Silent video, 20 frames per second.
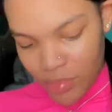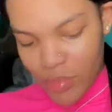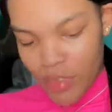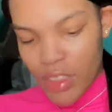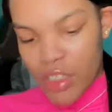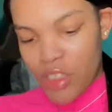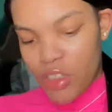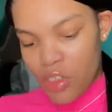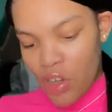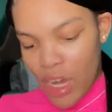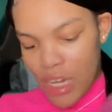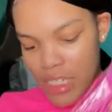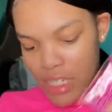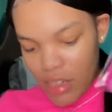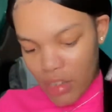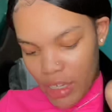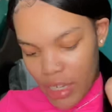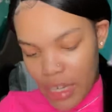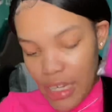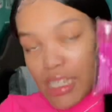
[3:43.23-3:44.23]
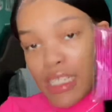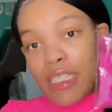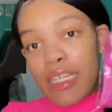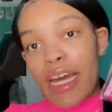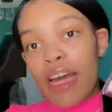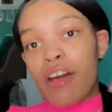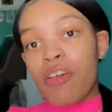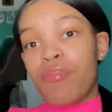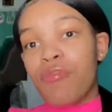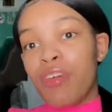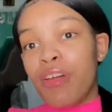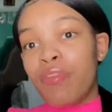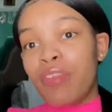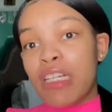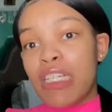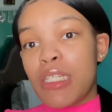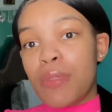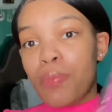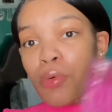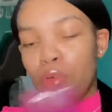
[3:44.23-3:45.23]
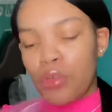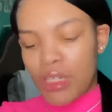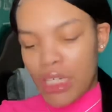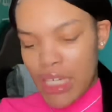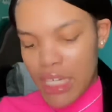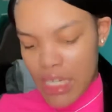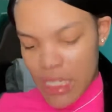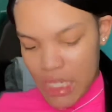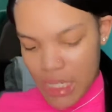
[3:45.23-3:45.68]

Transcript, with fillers: You also get a set of 50 spoolies